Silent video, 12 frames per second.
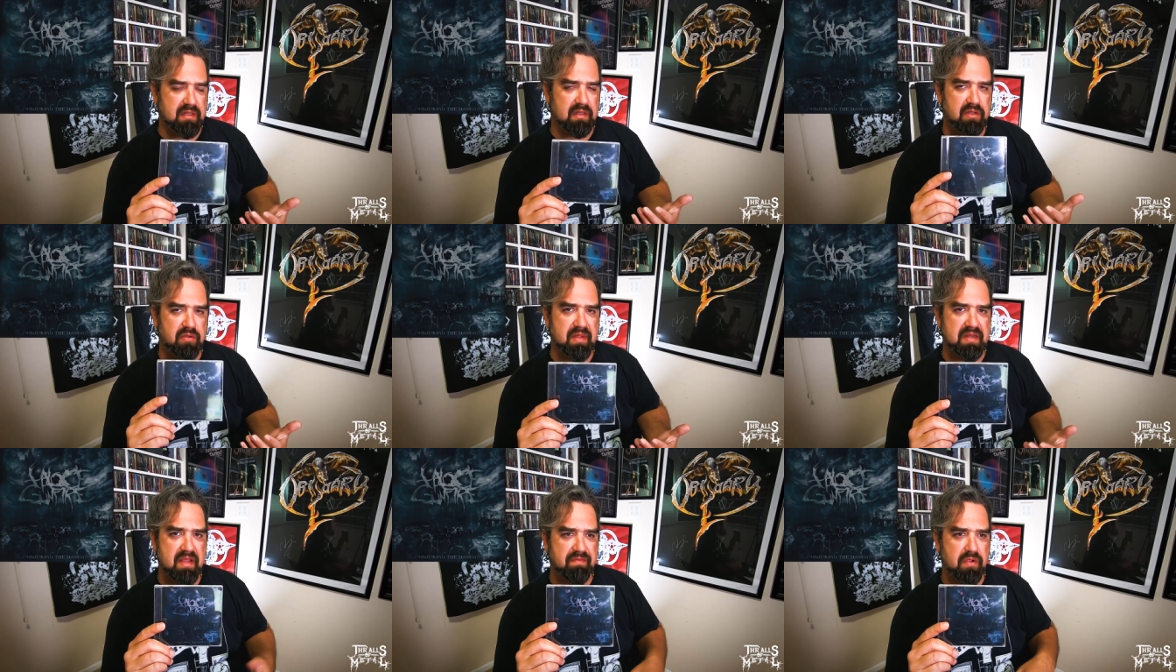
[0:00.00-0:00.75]
little
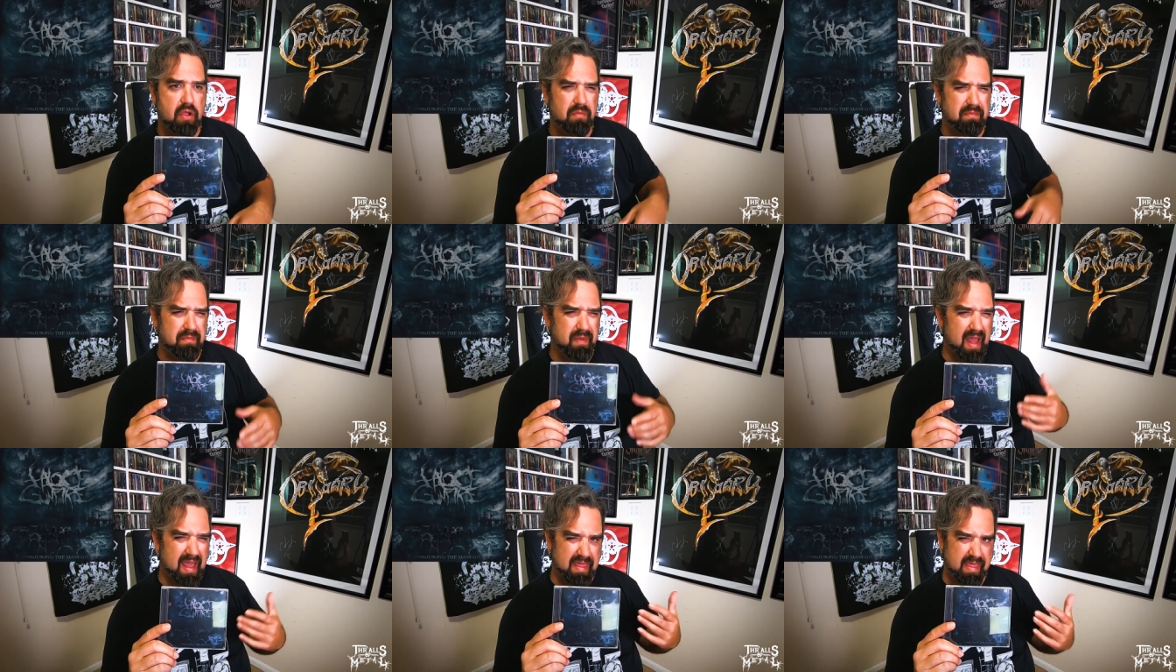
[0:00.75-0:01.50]
bit difficult,
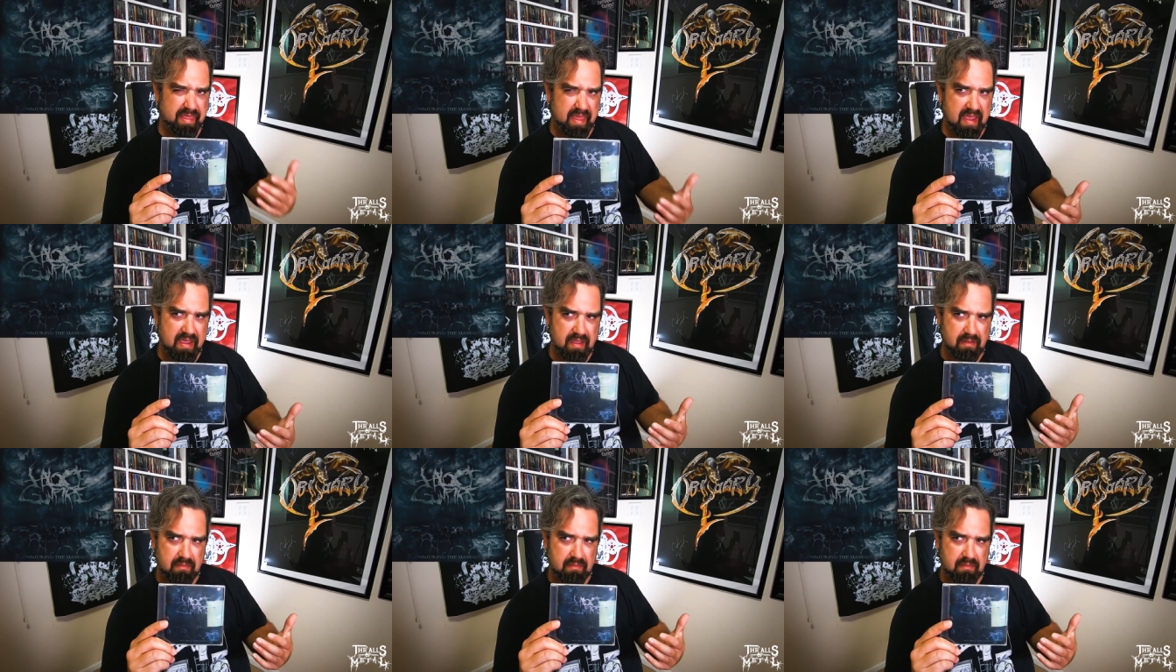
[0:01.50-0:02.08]
but I think